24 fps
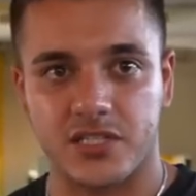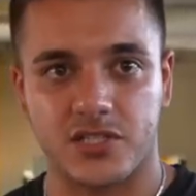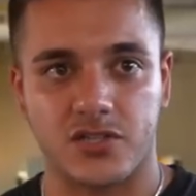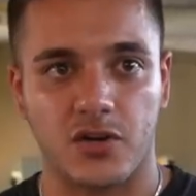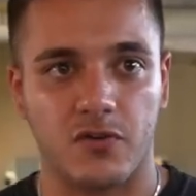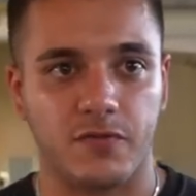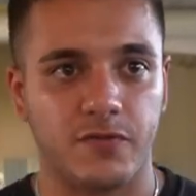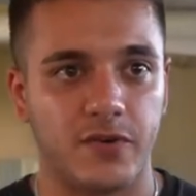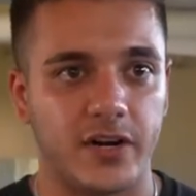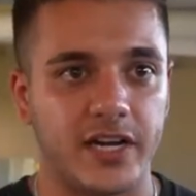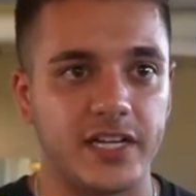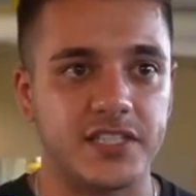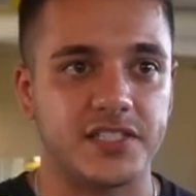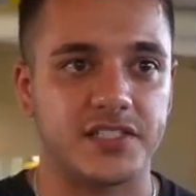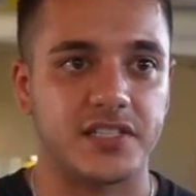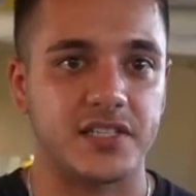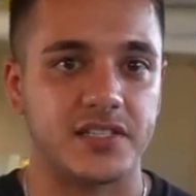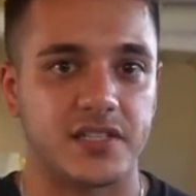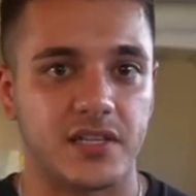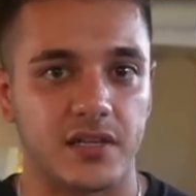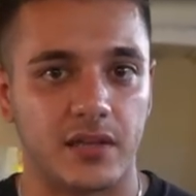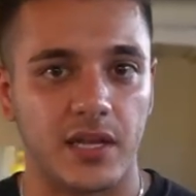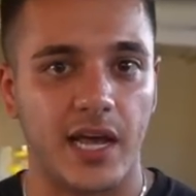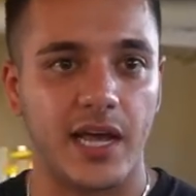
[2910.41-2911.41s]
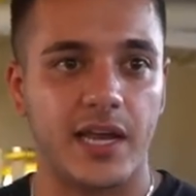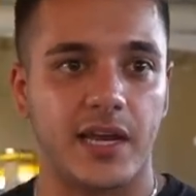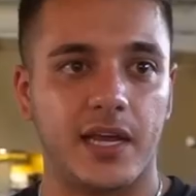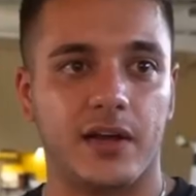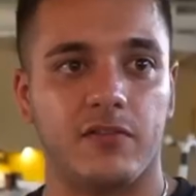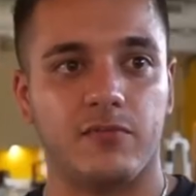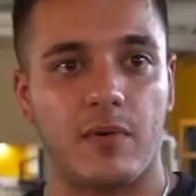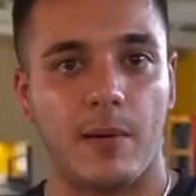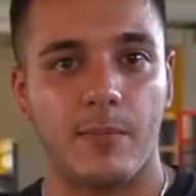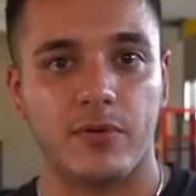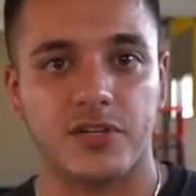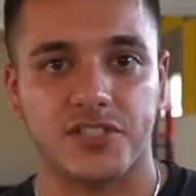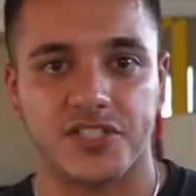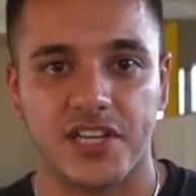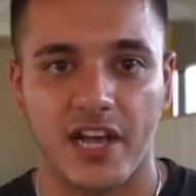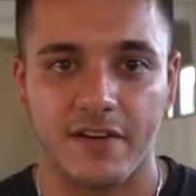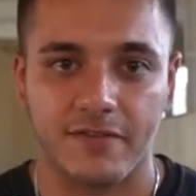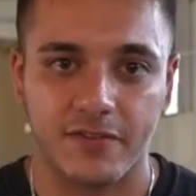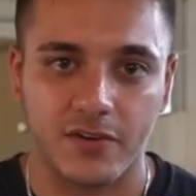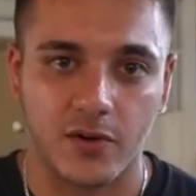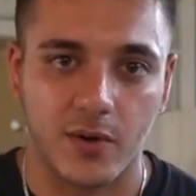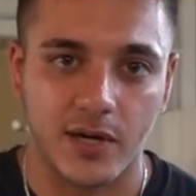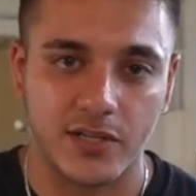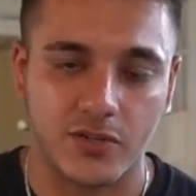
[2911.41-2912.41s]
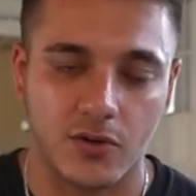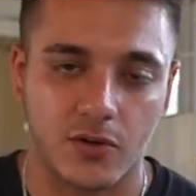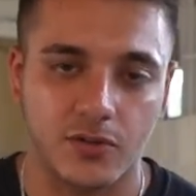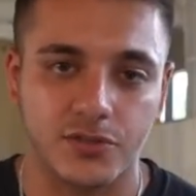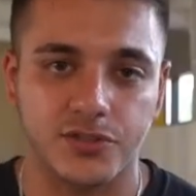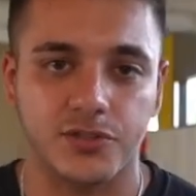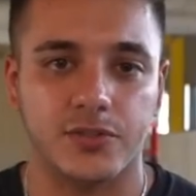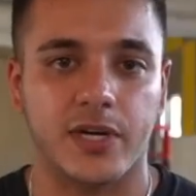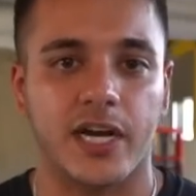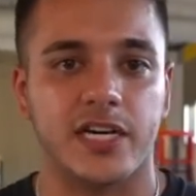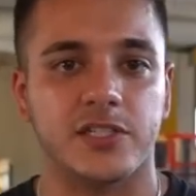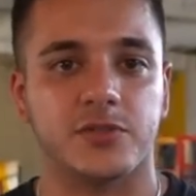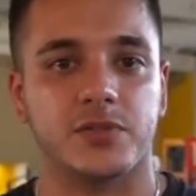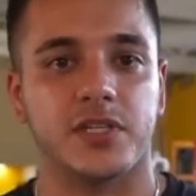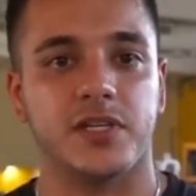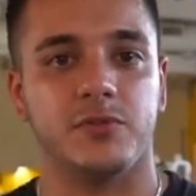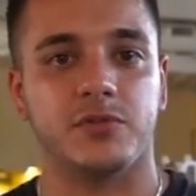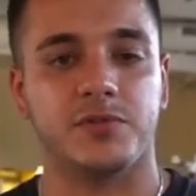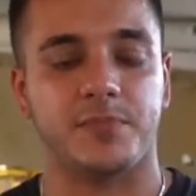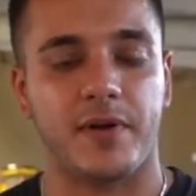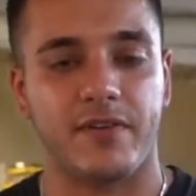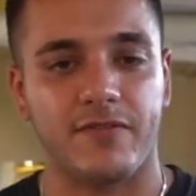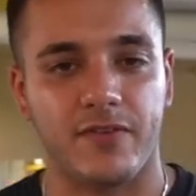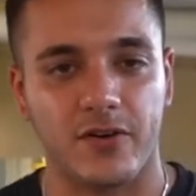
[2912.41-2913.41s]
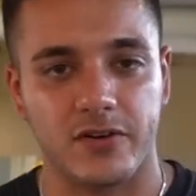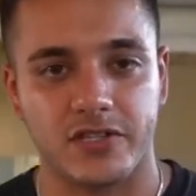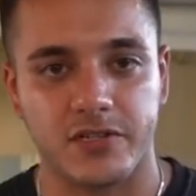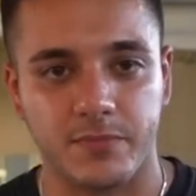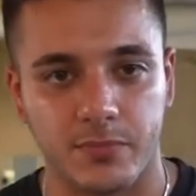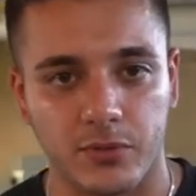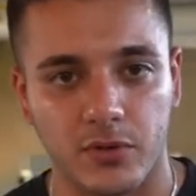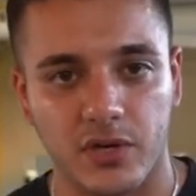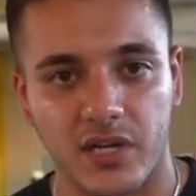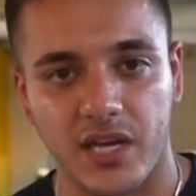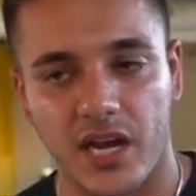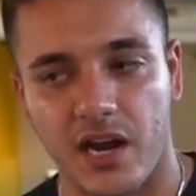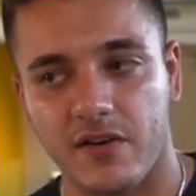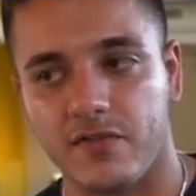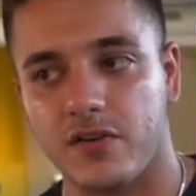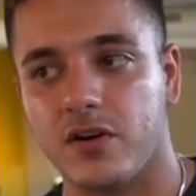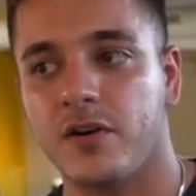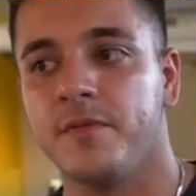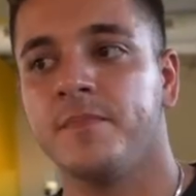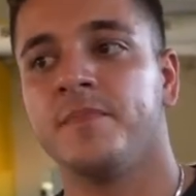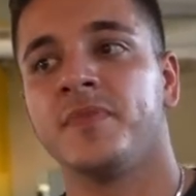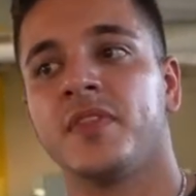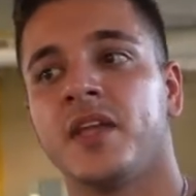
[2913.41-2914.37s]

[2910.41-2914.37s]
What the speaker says: So for instance, the lighting. Remember Stefano, I told you guys he was my first employee ever.